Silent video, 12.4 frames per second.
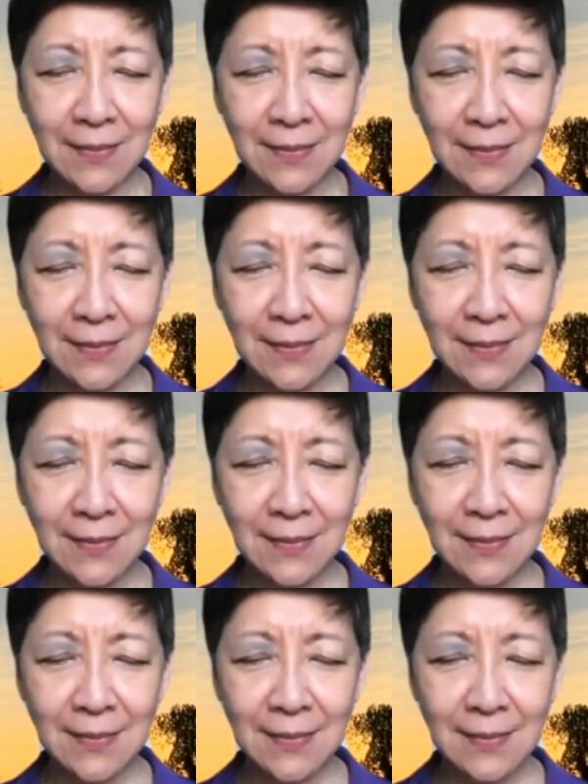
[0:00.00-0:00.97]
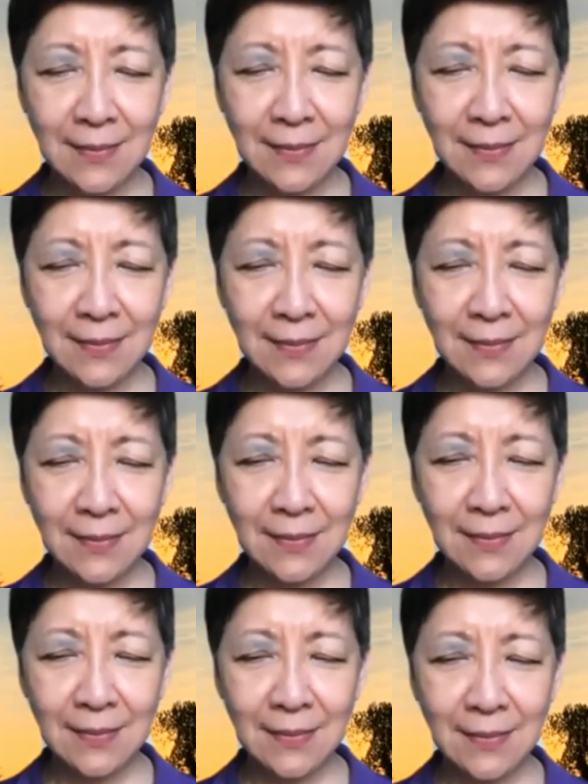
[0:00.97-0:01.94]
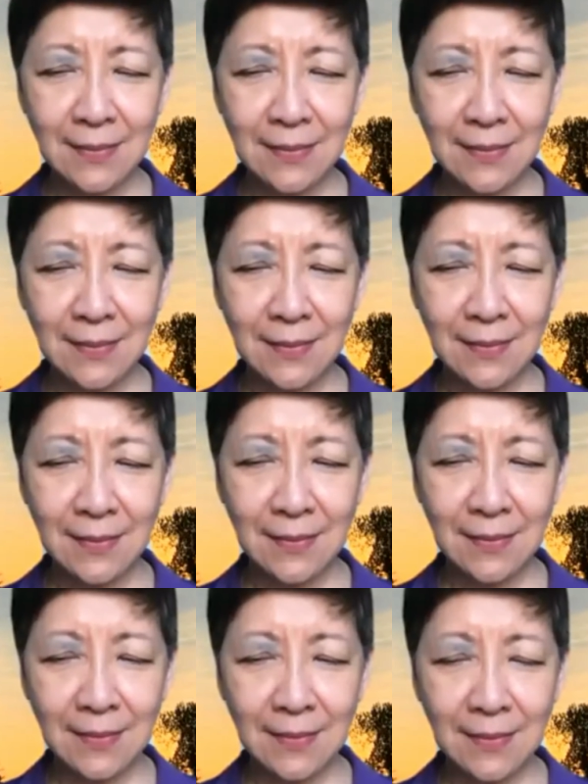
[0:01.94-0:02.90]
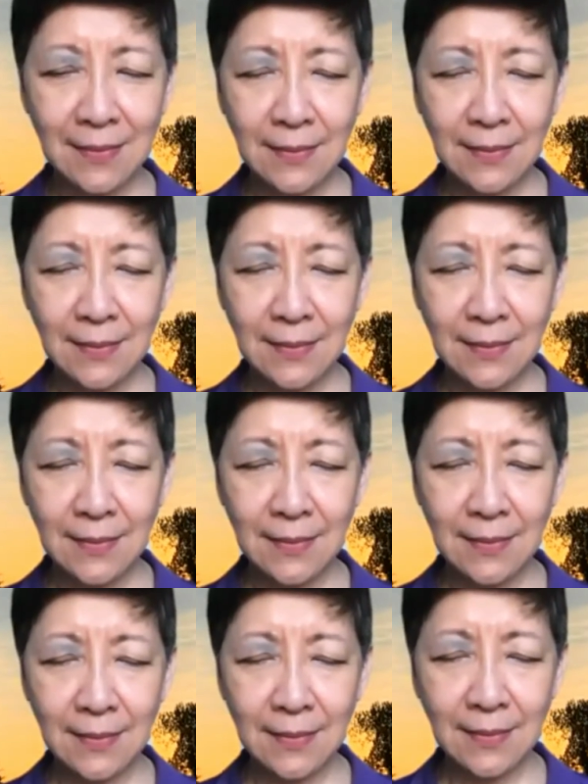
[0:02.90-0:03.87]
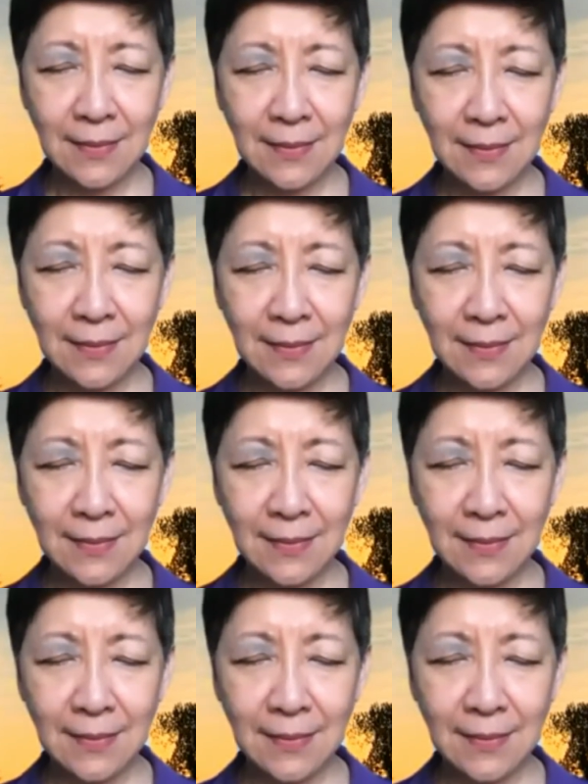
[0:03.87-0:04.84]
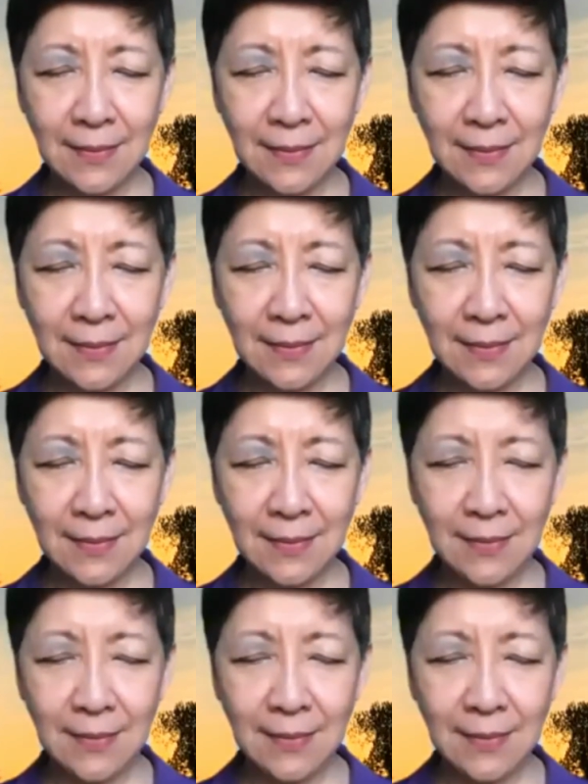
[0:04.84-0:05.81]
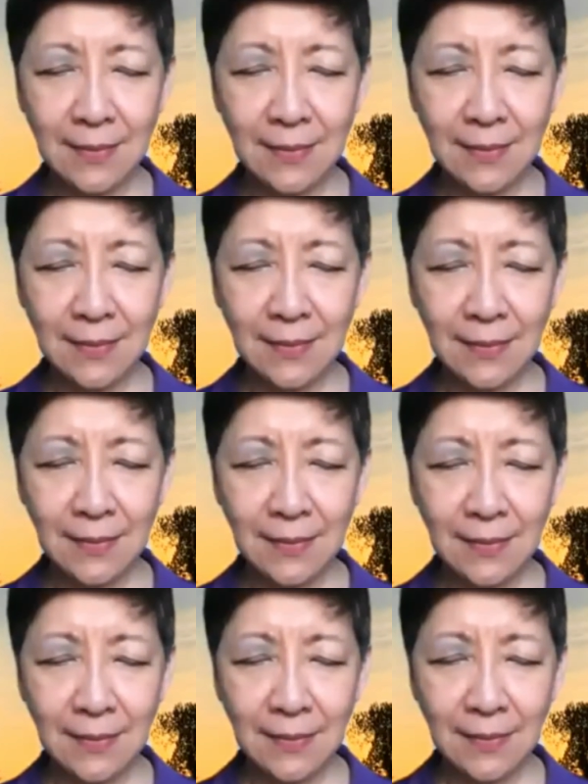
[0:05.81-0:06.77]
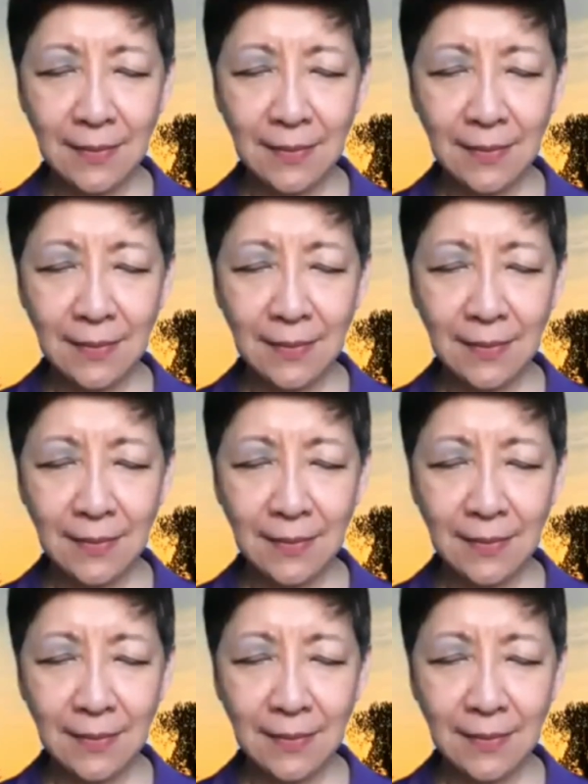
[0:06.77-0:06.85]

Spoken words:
(silence)